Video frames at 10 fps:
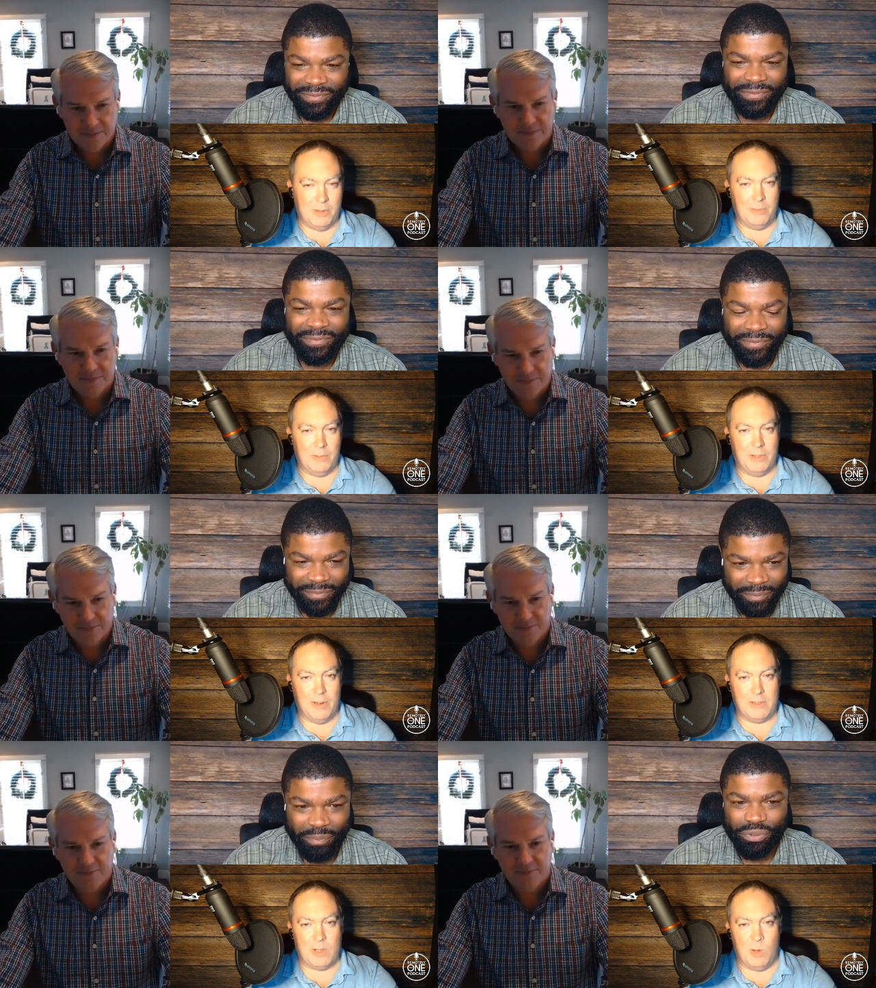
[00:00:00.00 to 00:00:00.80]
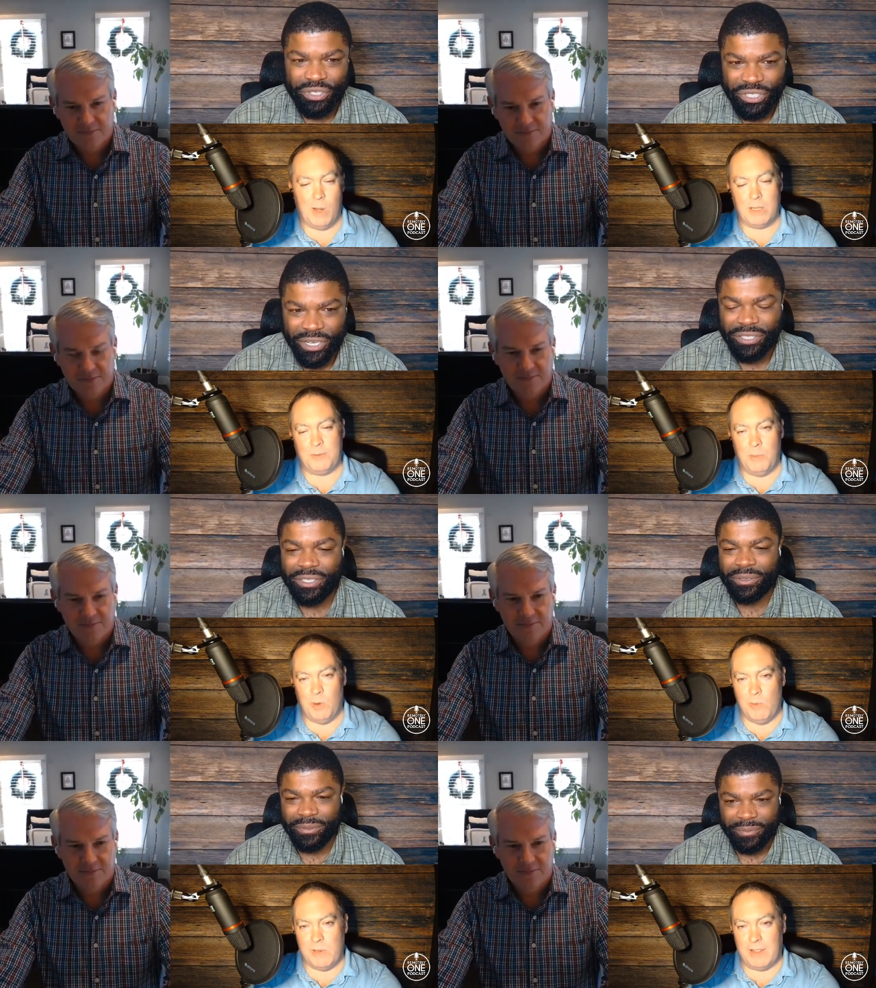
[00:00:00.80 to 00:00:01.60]
Speaker 1: We, we learned so much
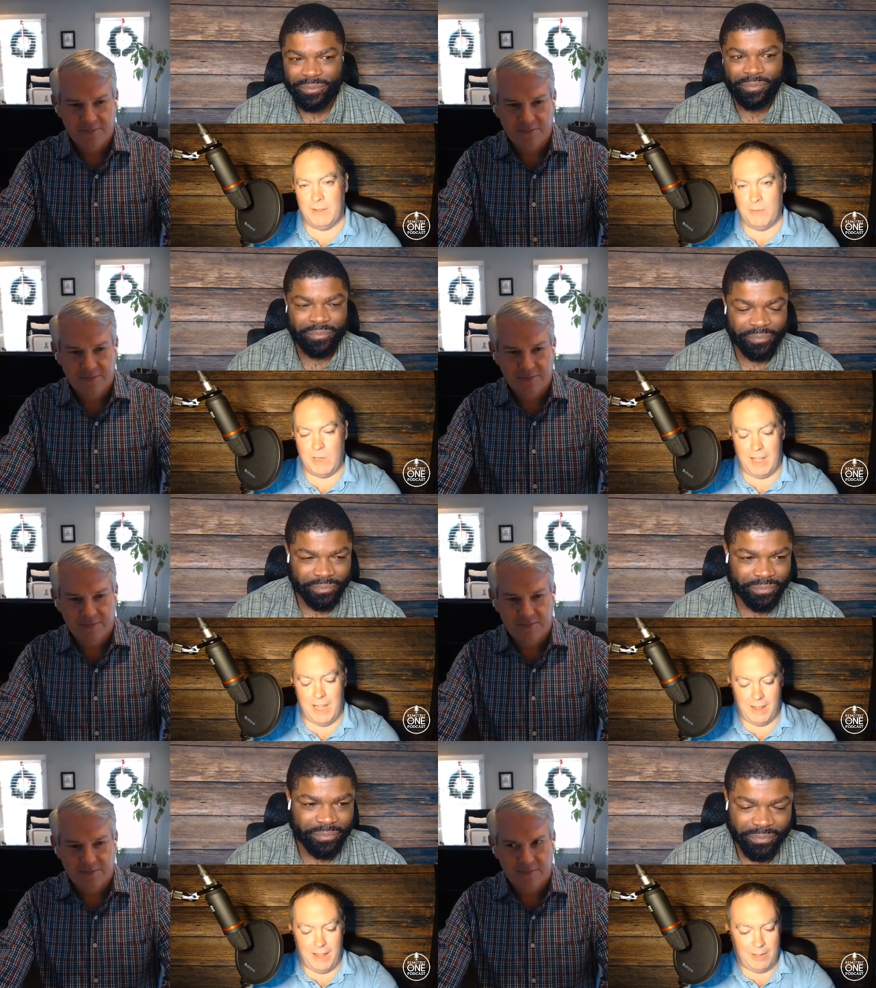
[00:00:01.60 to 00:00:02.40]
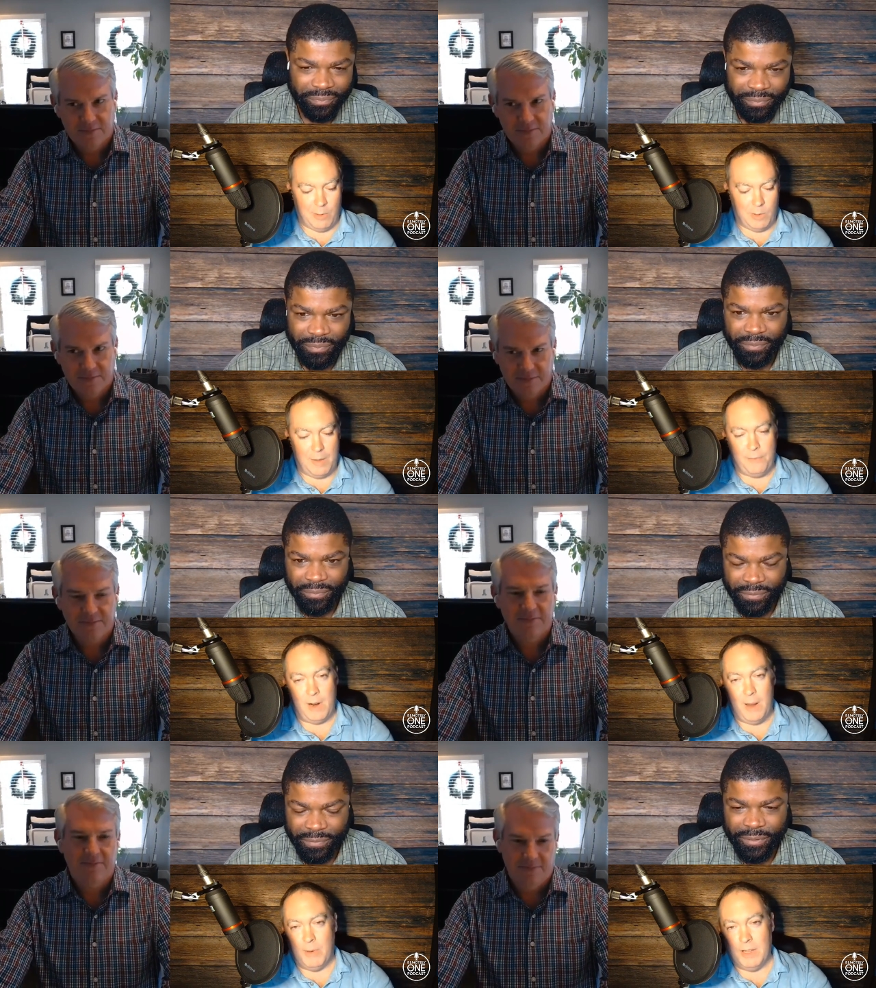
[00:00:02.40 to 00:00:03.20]
Appreciate from you, and we we can't thank you enough
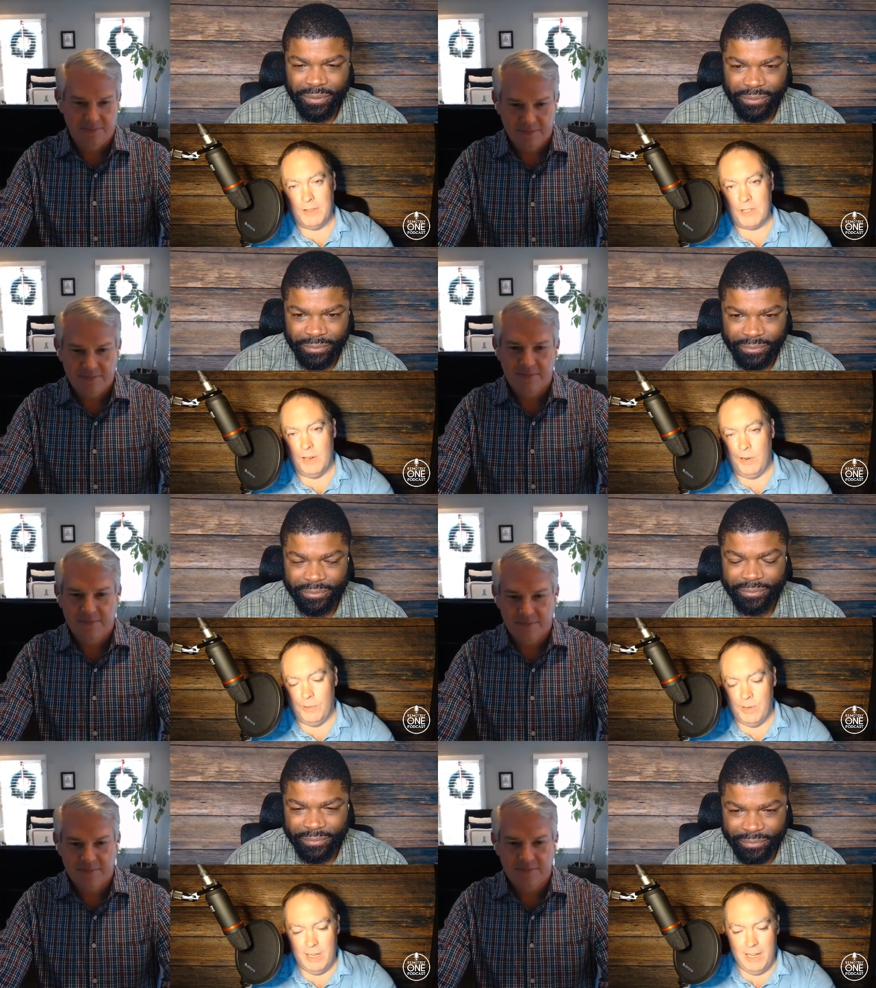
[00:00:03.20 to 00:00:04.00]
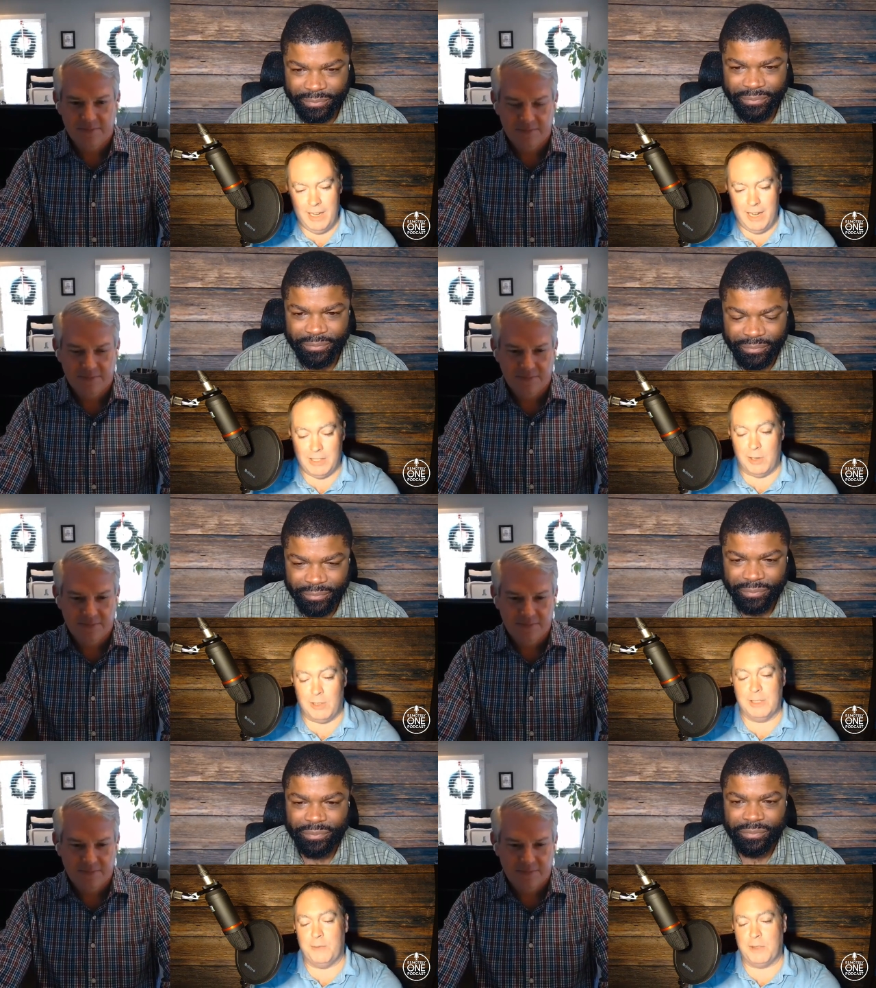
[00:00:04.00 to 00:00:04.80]
for coming on the show, and
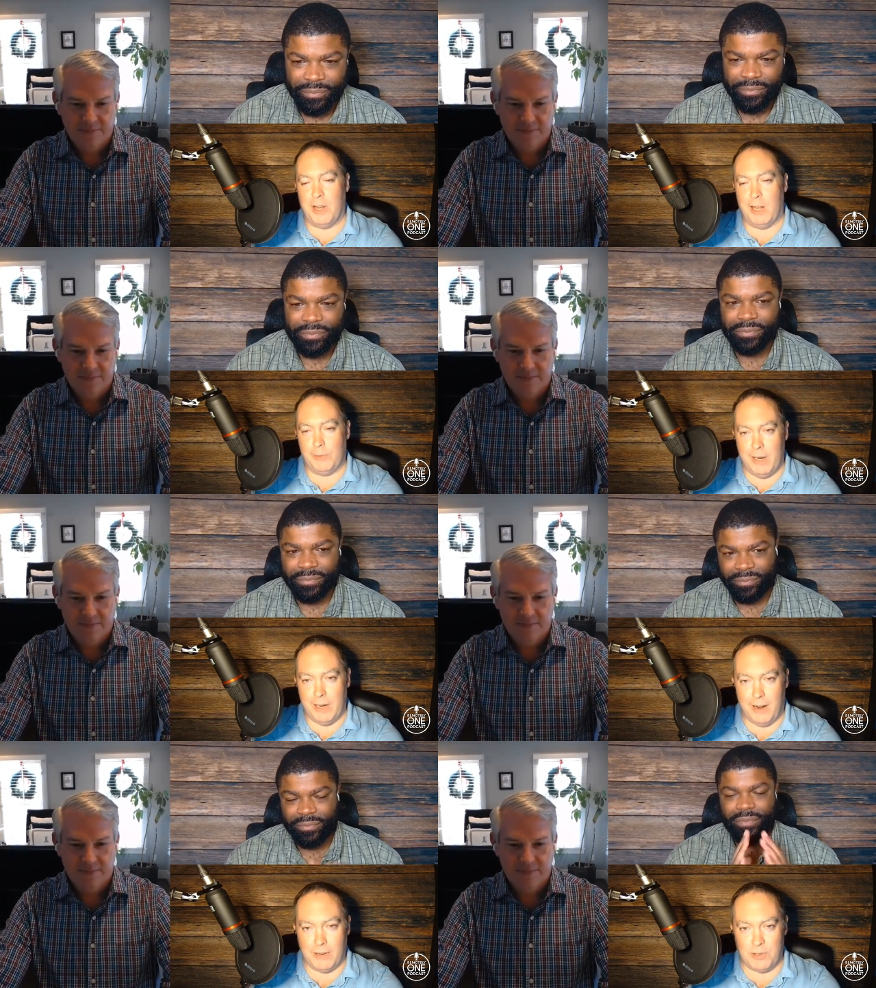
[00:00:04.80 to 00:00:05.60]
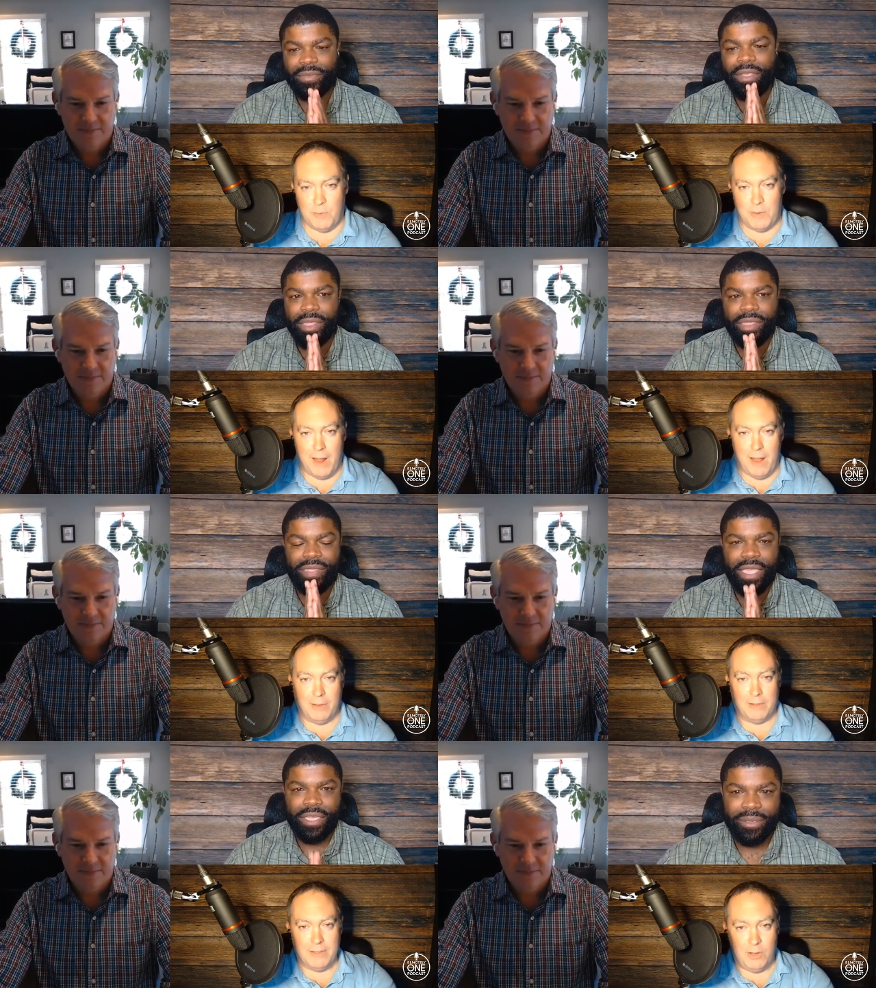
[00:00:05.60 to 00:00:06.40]
certainly for tolerating our
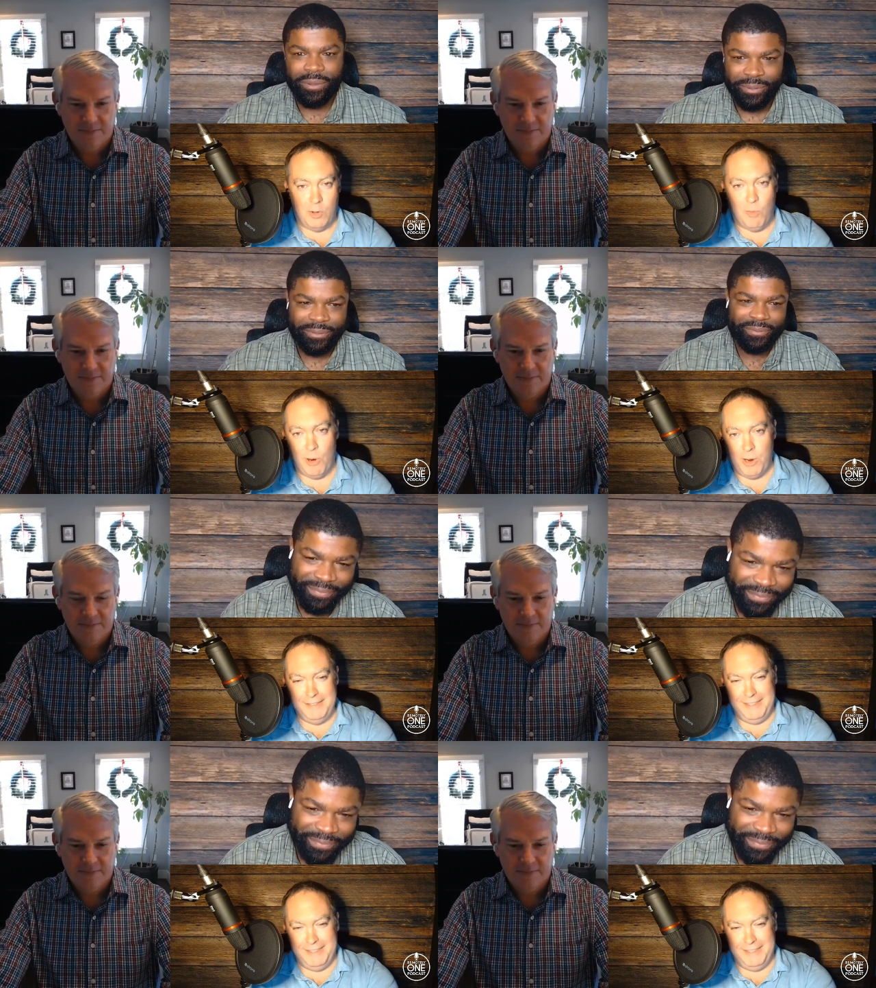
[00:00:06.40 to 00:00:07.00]
juvenile humor.